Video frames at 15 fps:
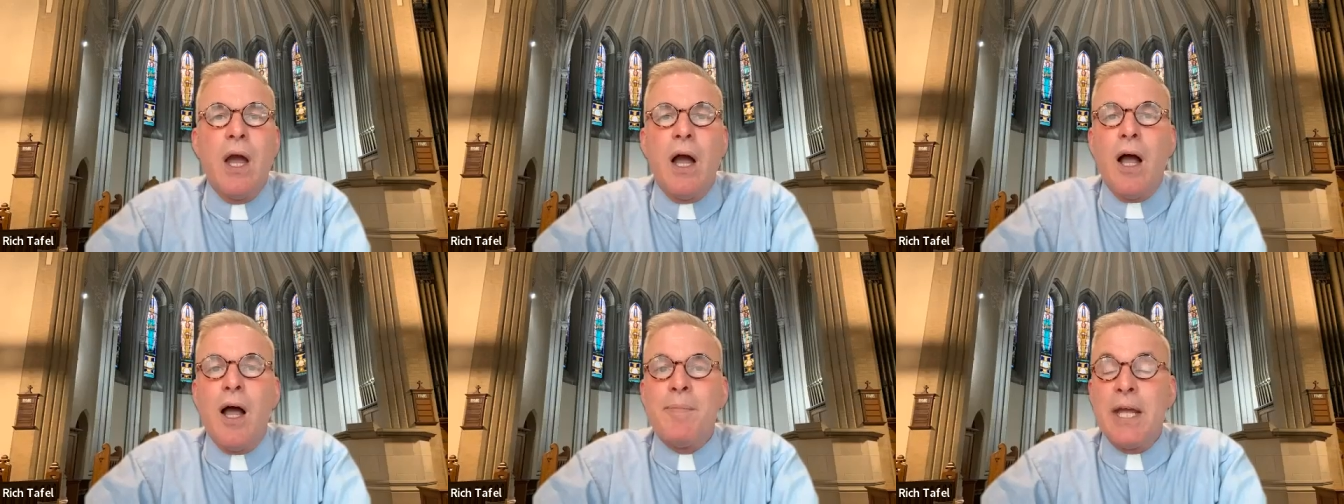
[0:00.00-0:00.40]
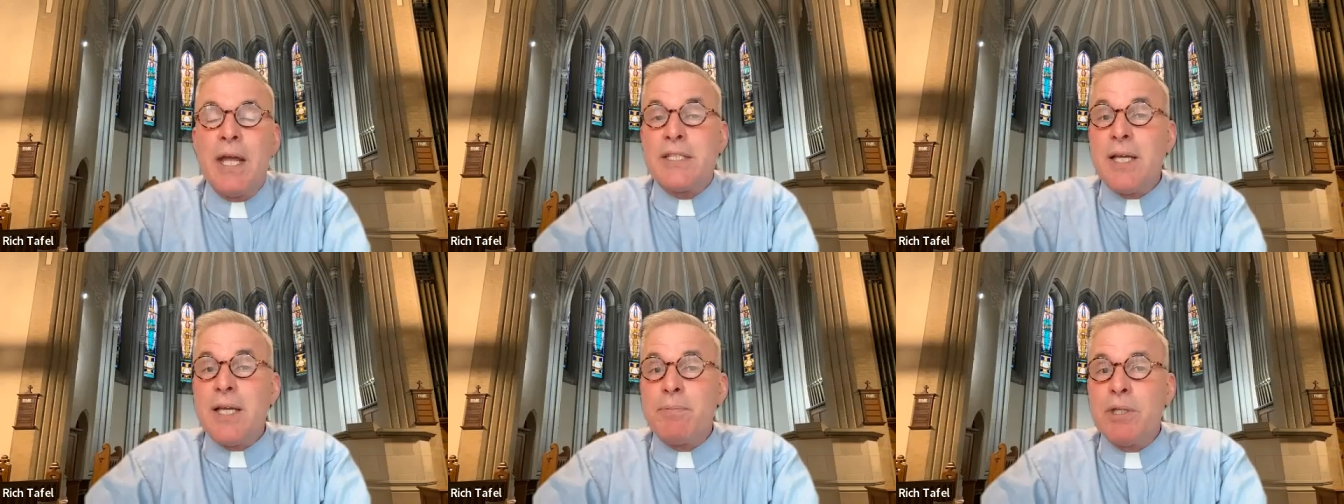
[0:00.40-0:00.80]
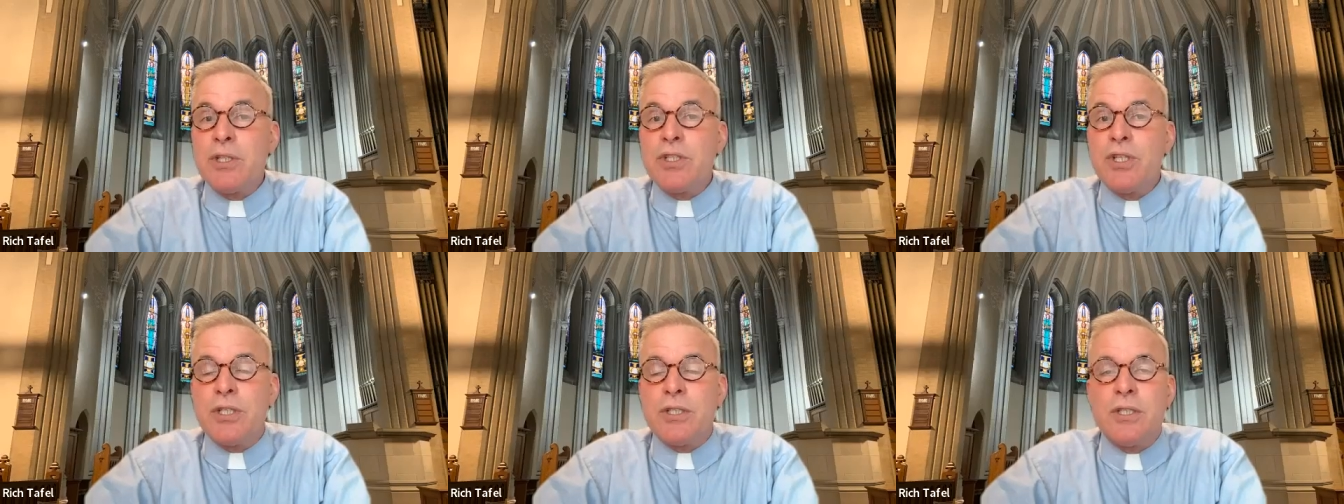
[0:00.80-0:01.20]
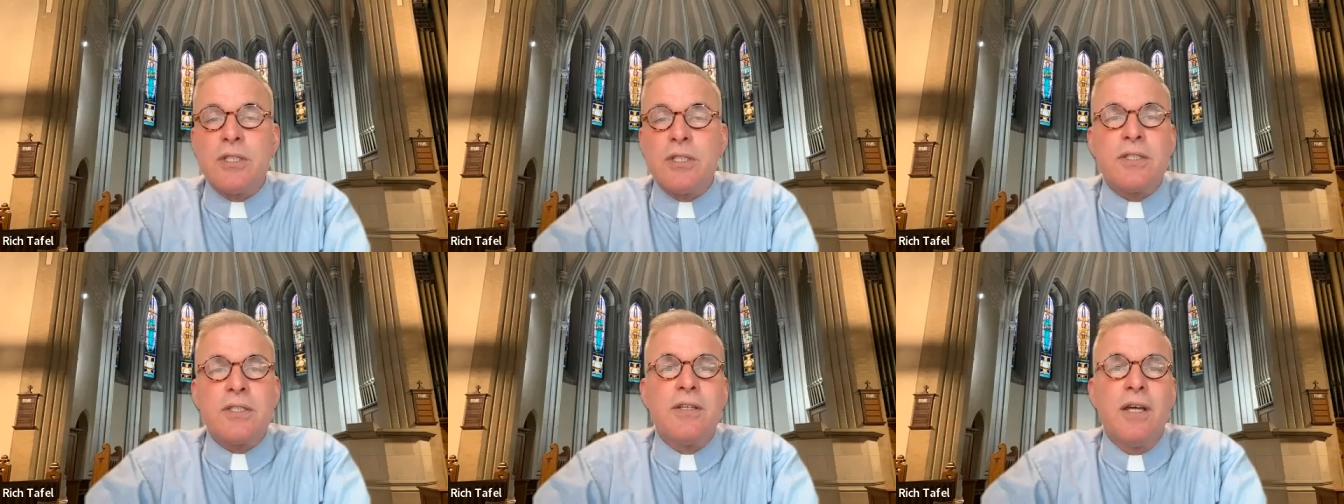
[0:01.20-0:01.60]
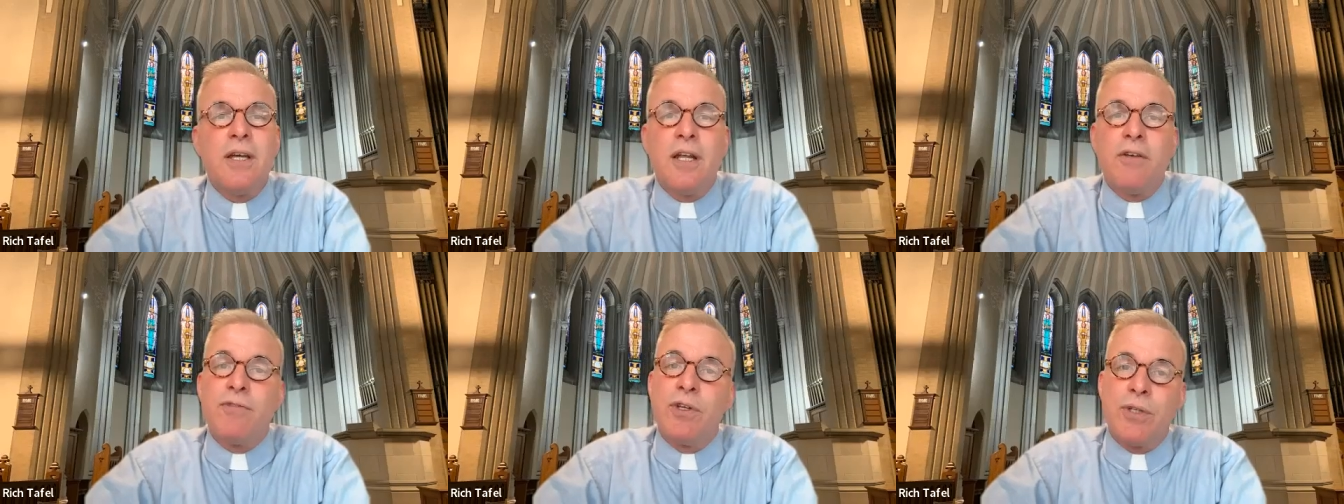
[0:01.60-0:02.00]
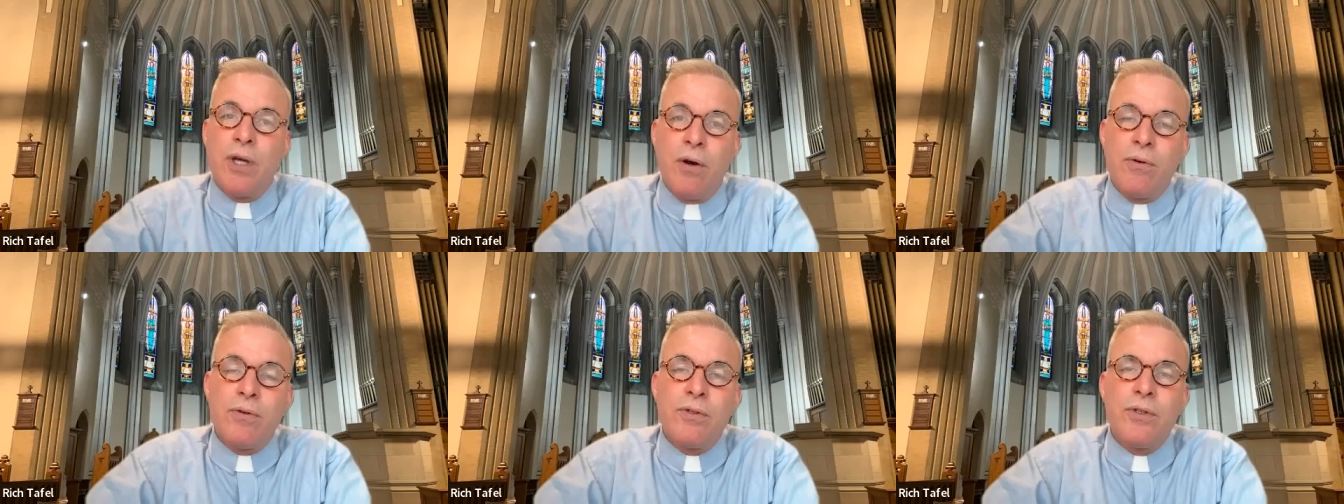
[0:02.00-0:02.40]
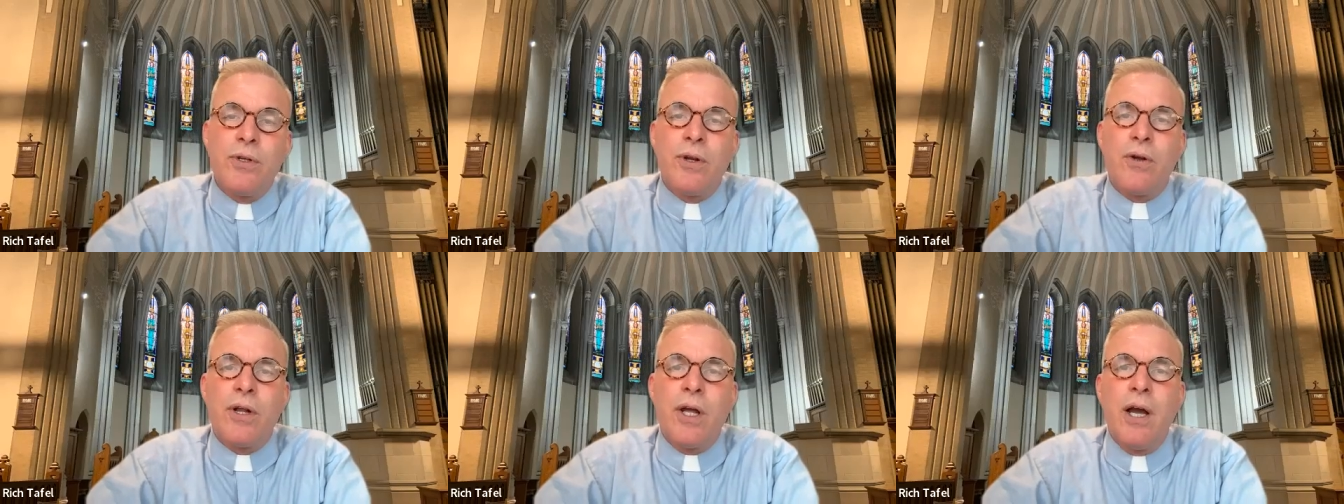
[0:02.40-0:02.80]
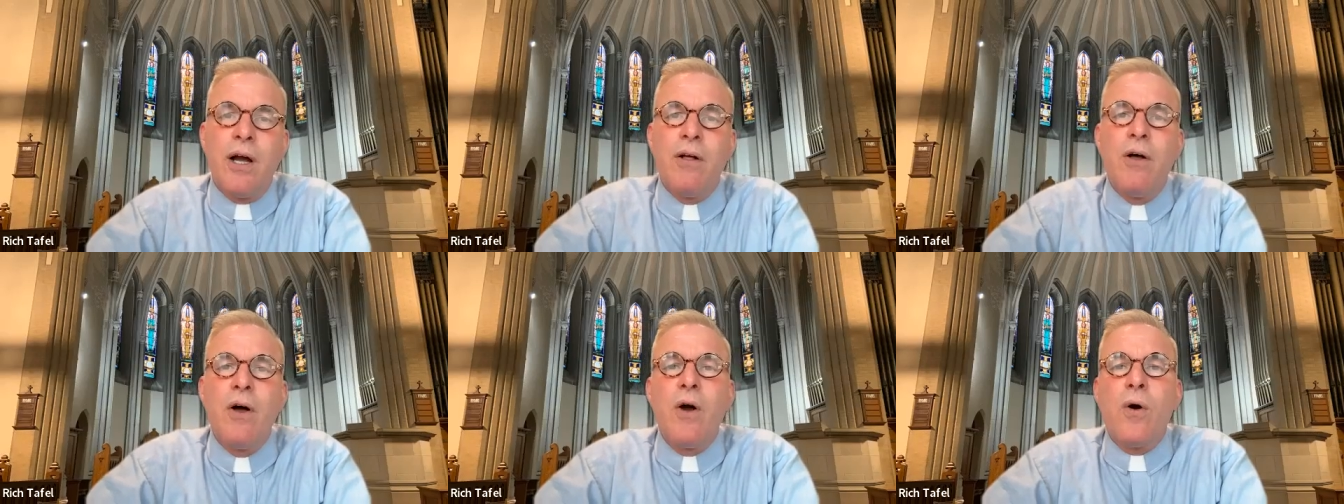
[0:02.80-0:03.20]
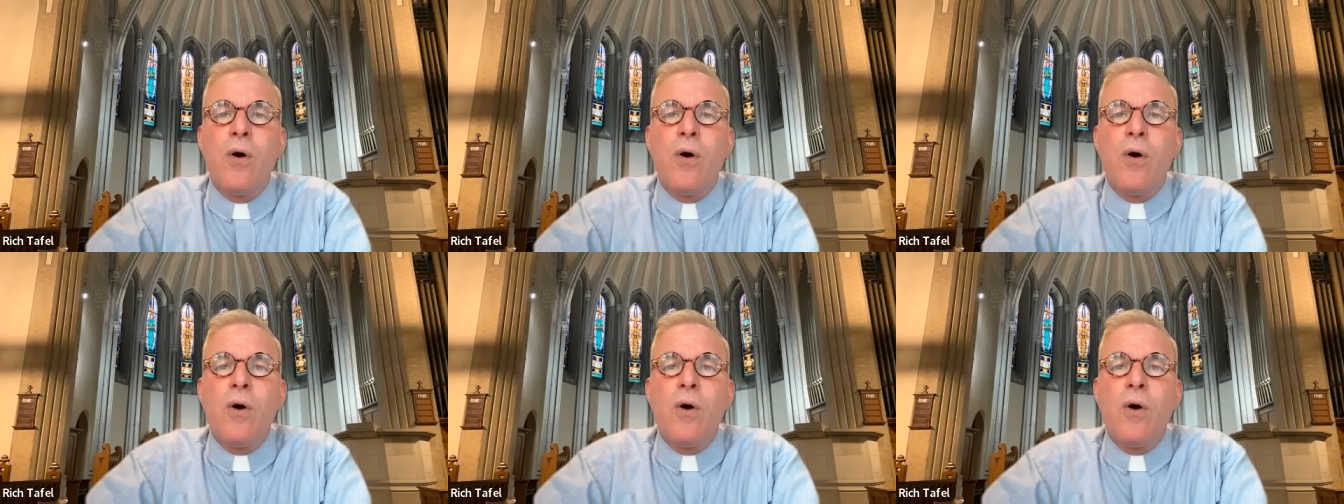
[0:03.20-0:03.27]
Accepting Jesus, and if you don't, you go to hell.